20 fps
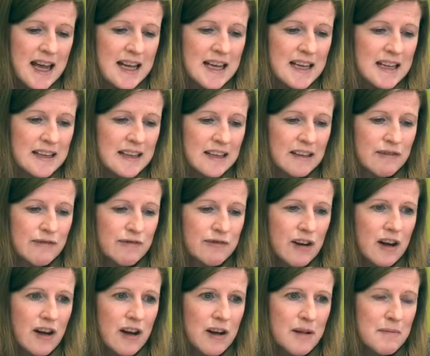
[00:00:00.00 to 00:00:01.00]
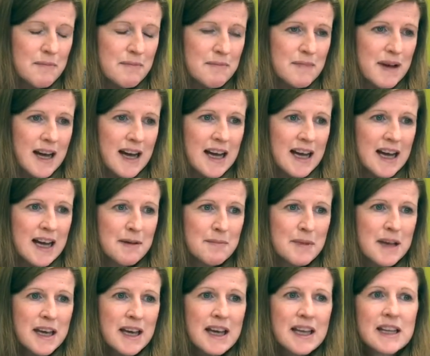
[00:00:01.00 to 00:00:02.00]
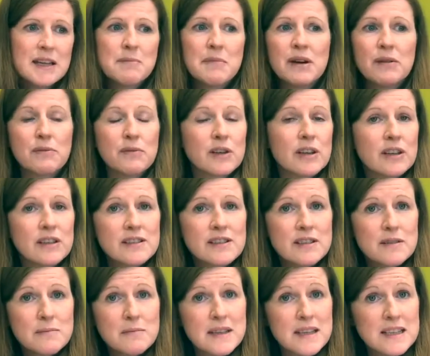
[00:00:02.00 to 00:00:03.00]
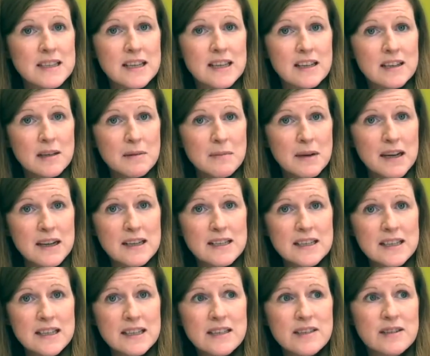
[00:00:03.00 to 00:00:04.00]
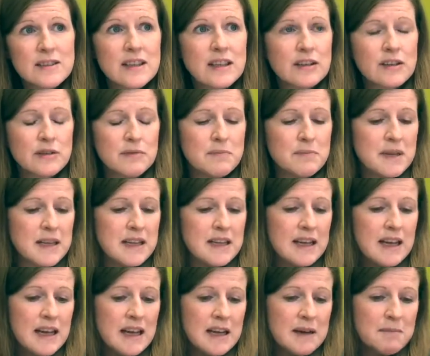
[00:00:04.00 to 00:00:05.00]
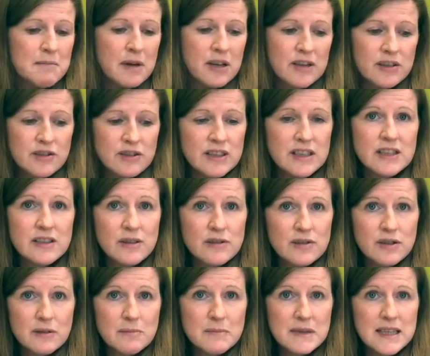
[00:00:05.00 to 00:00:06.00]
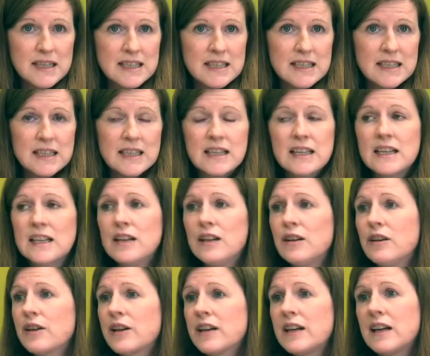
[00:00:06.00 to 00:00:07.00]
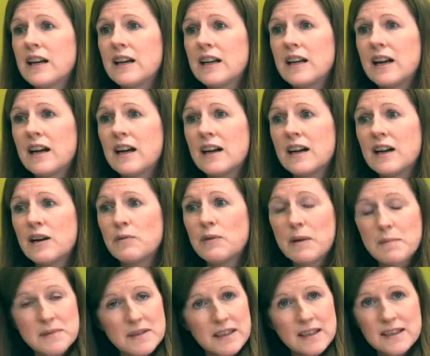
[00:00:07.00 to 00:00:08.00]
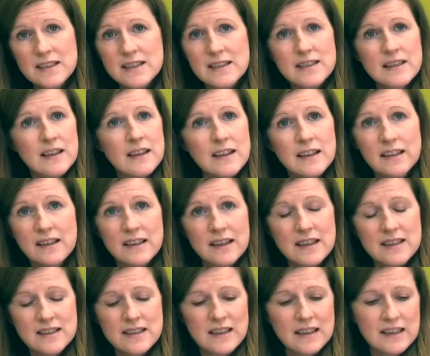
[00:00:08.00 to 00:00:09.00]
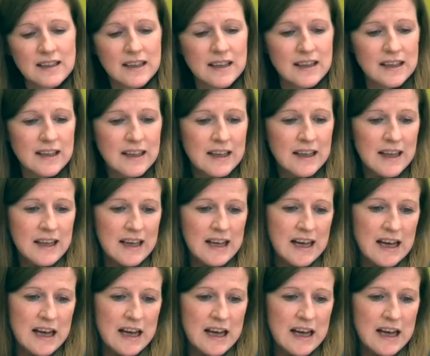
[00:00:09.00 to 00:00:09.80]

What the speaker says: be anything from they might work on some internal marketing, so that could be monitoring social media, looking at our website design, things like that.